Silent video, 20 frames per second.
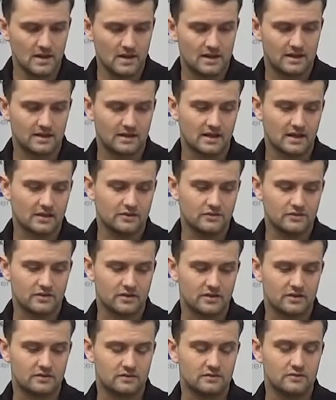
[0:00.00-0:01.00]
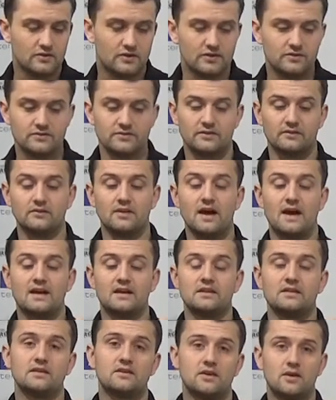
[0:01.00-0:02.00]
And again, you can, you can use a
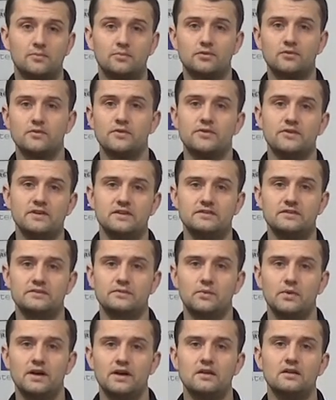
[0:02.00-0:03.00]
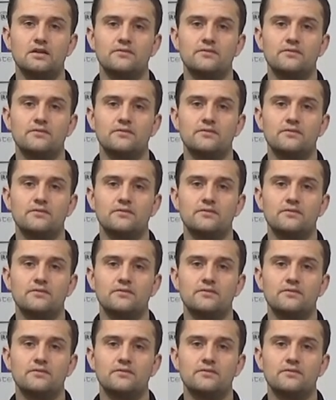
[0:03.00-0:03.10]
locking coupler with these as well.